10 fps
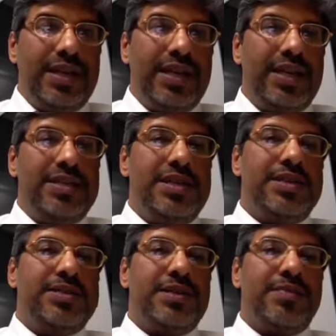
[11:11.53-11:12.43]
gauges,
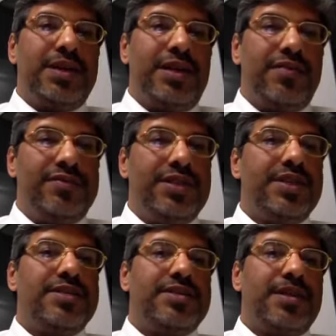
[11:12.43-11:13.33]
some kind of
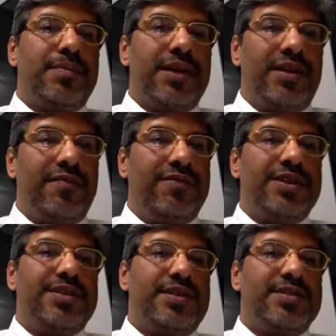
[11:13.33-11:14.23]
jigs, some kind of
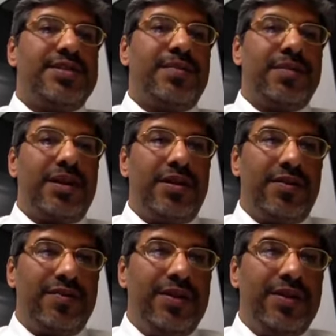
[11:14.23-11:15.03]
fixtures, some kind of